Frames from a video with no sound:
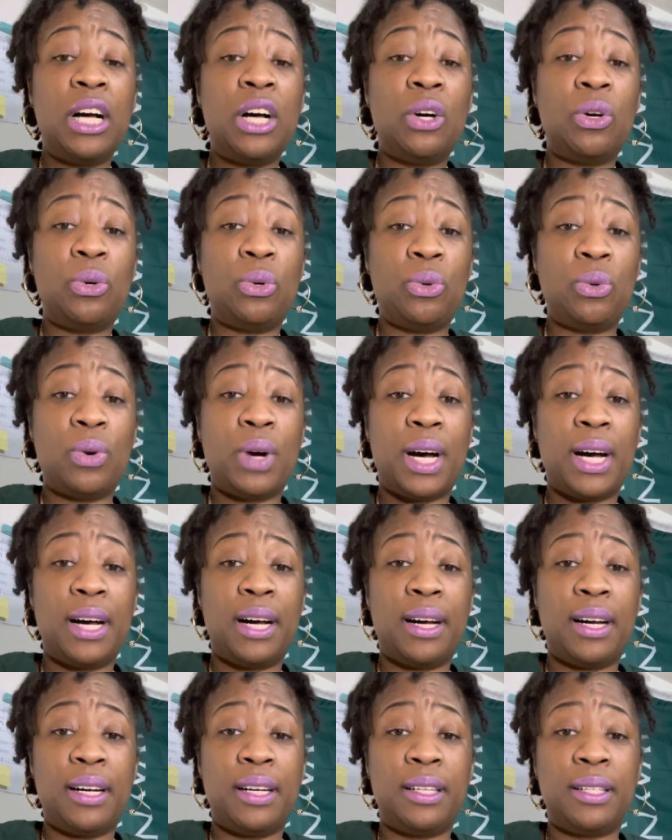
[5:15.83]
who
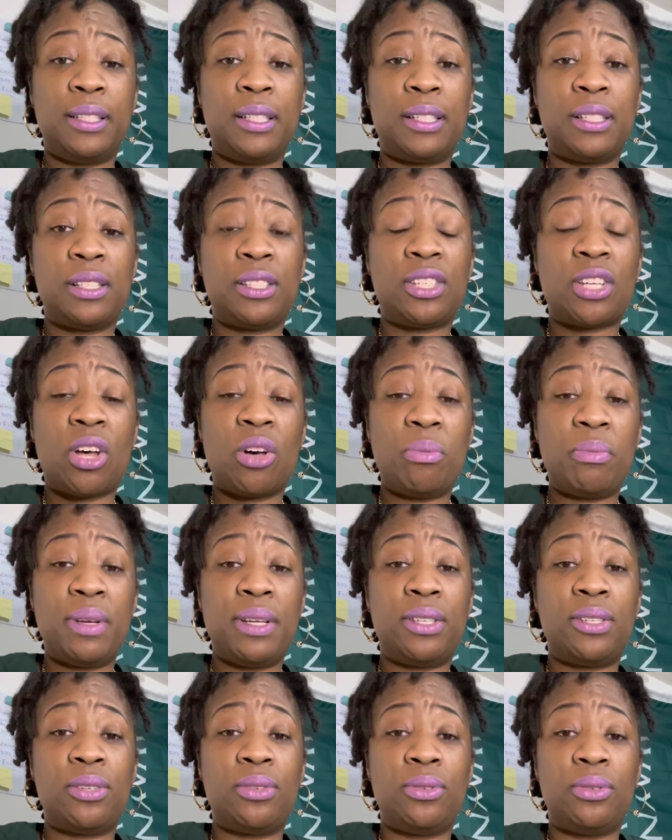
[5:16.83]
uh, told me
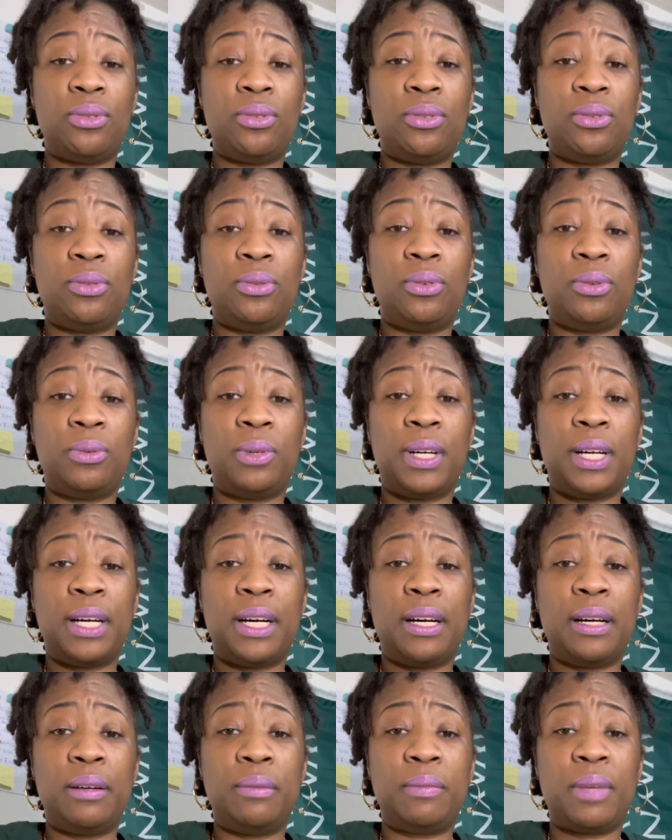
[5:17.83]
to
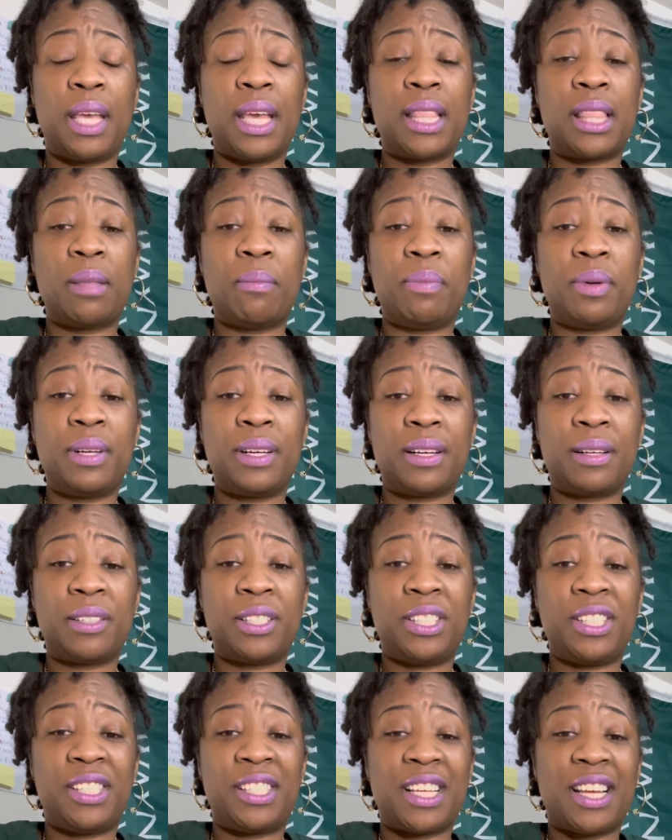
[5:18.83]
um, get the book.
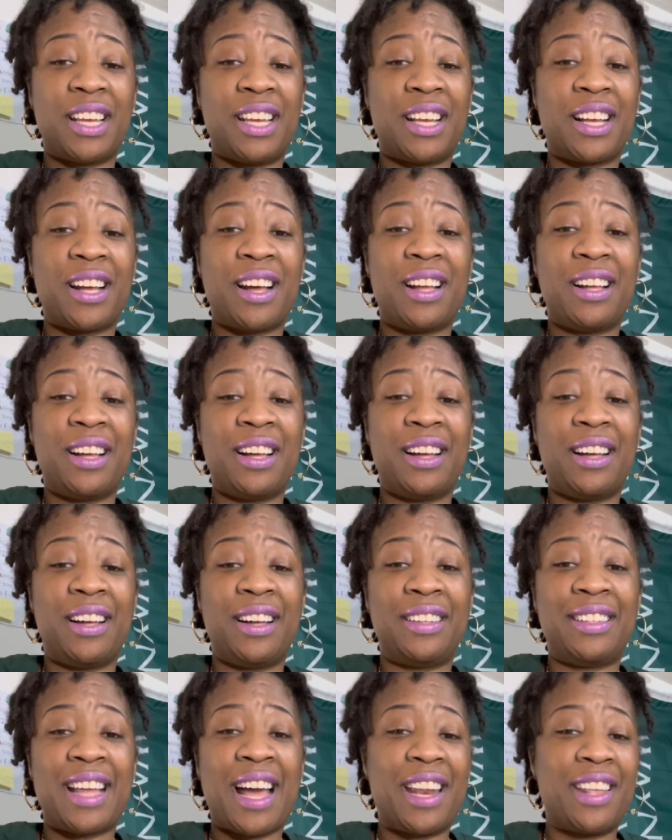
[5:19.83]
She said, uh,
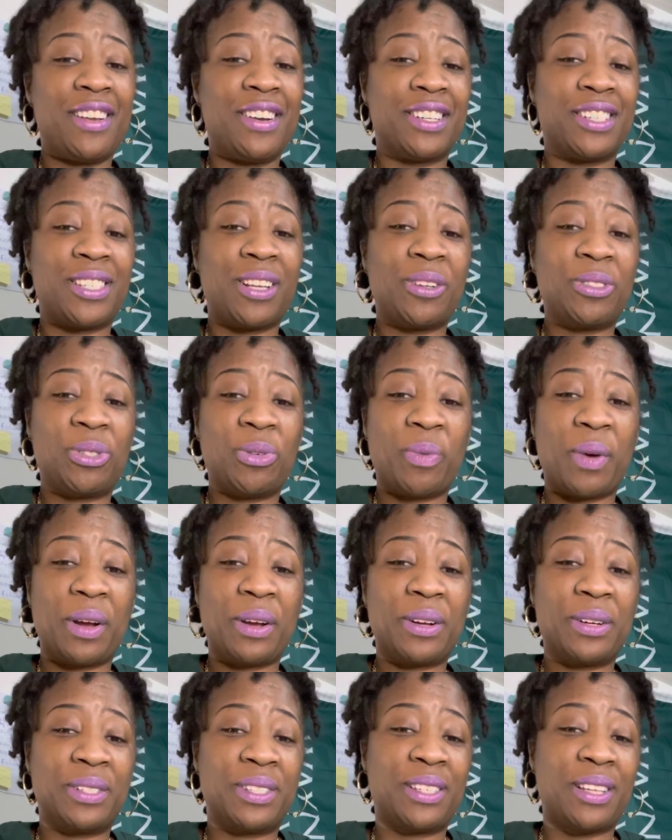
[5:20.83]
Dottie, you're a social
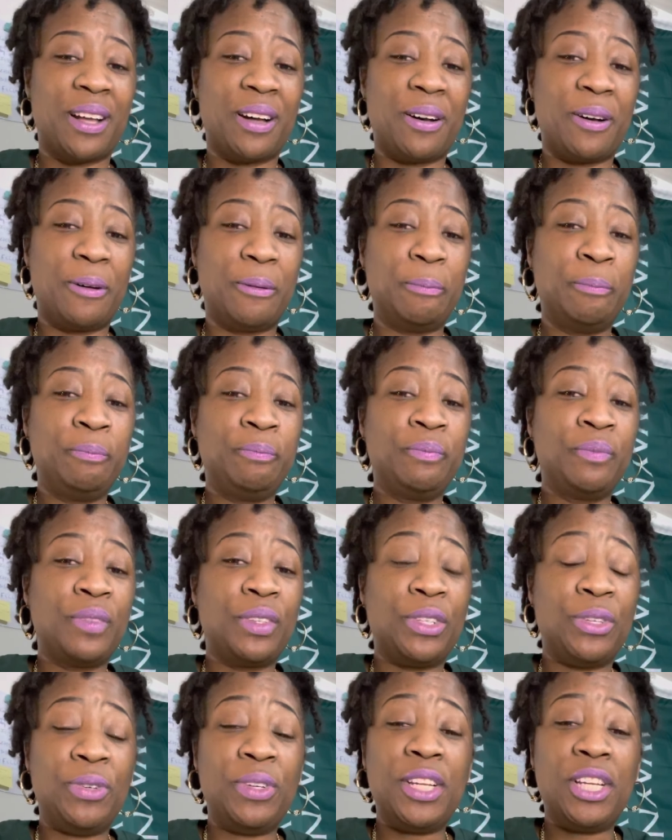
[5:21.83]
worker, so
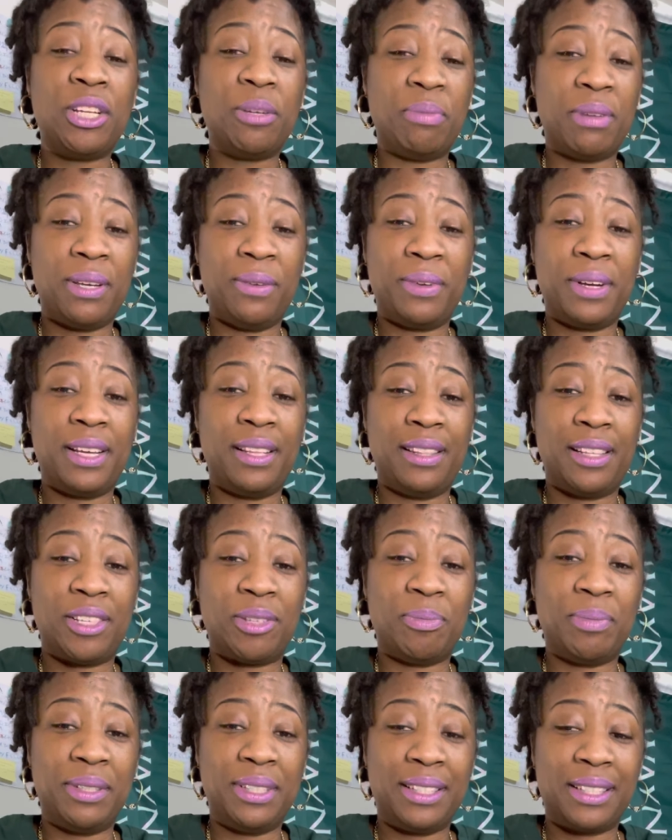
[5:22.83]
you need to be reading this
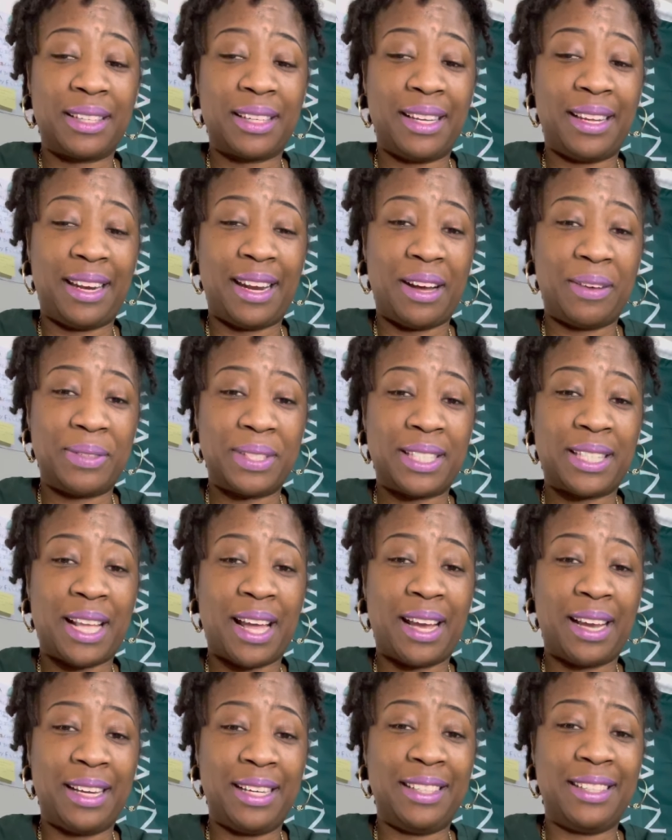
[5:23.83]
book. And I was
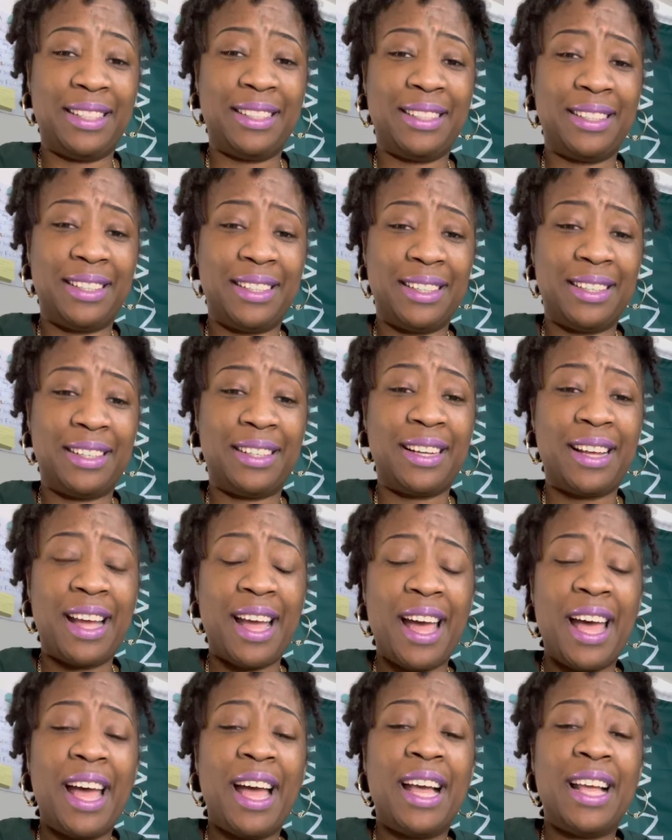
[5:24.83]
like, good.
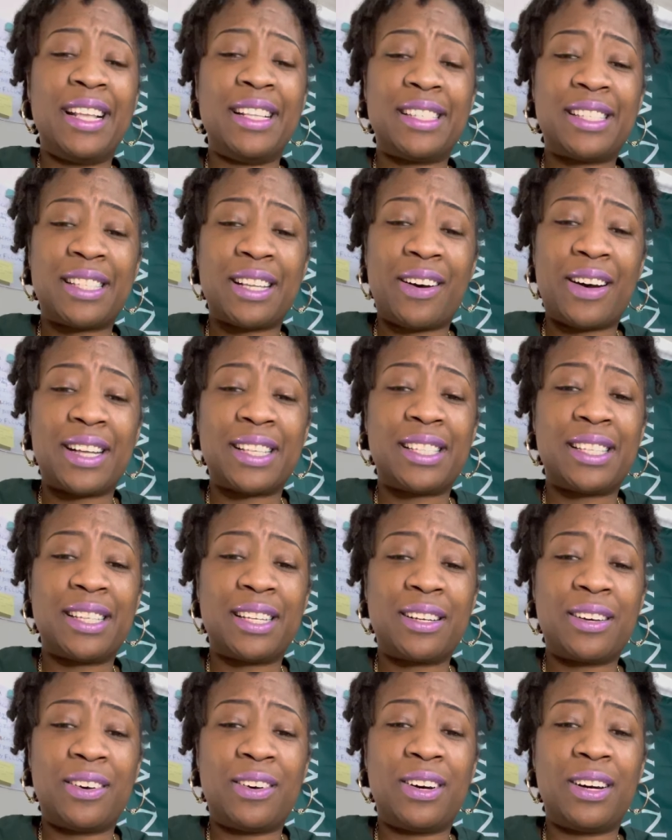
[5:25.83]
And so I
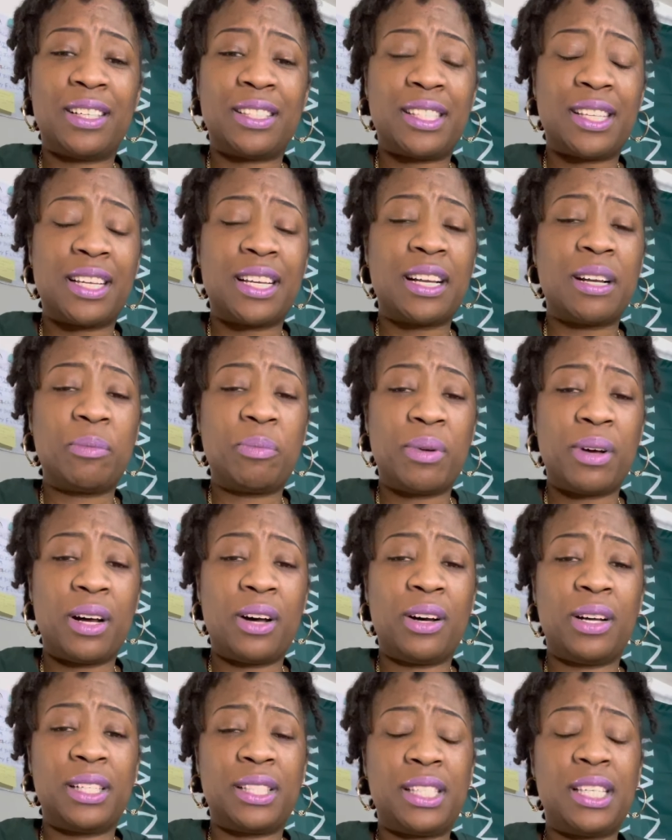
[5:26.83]
took on, took
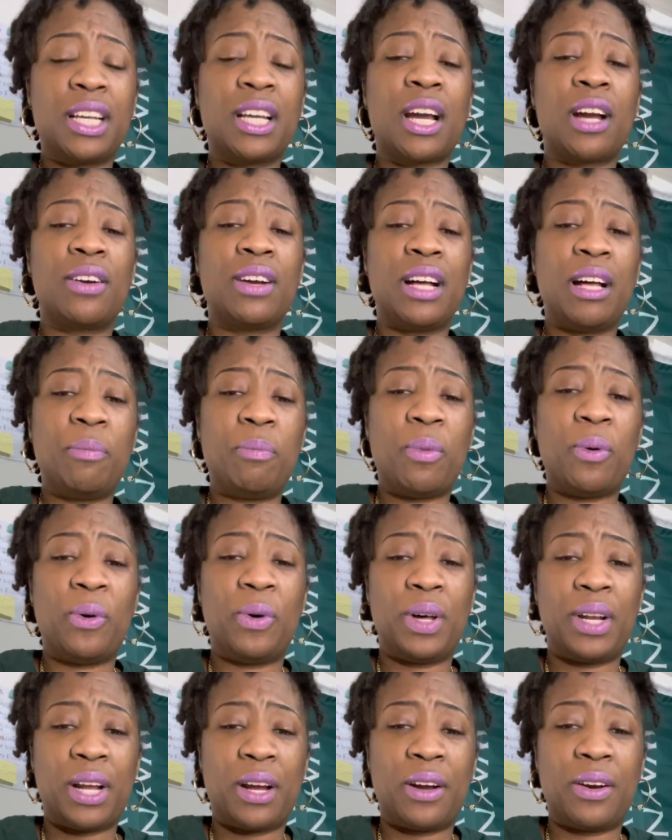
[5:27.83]
up, took her up
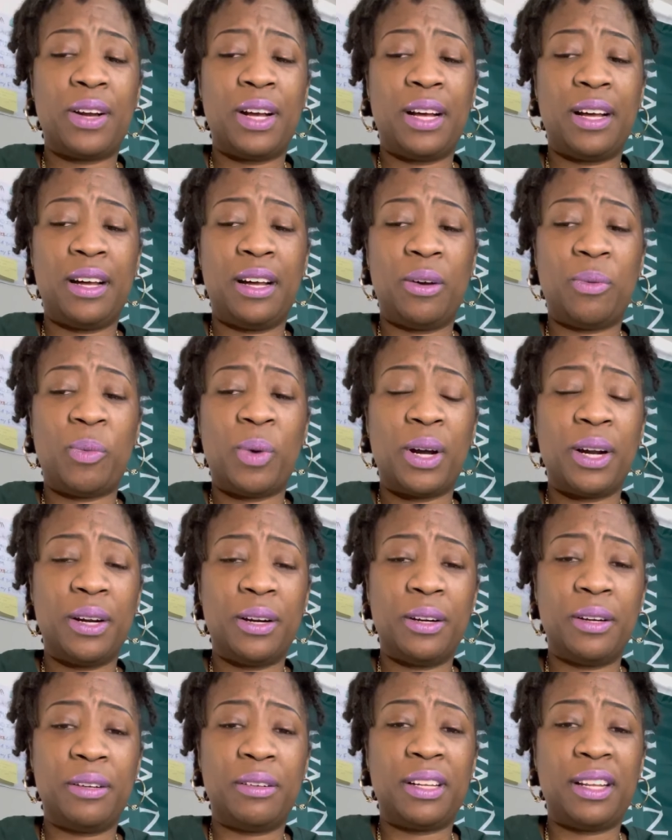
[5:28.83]
on her uh,
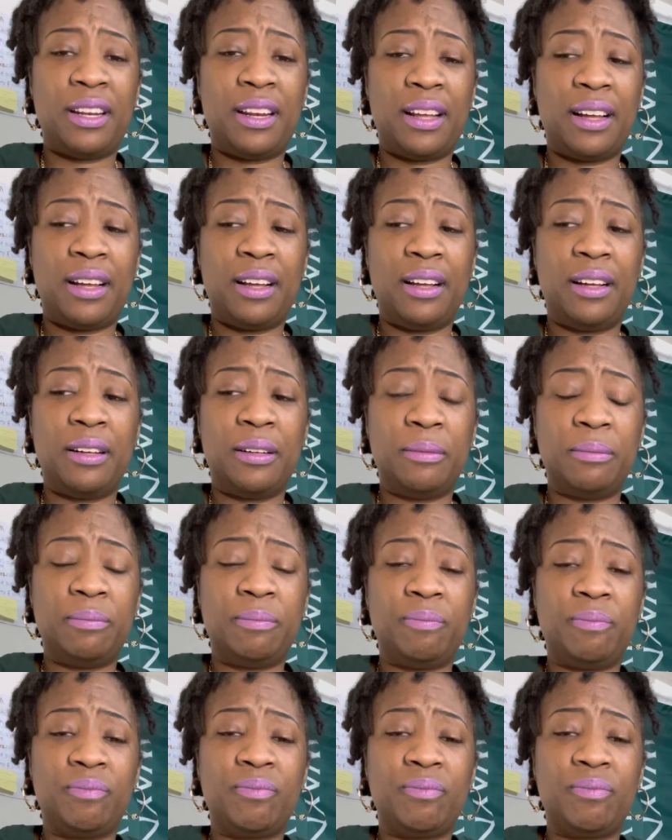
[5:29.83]
word, and um,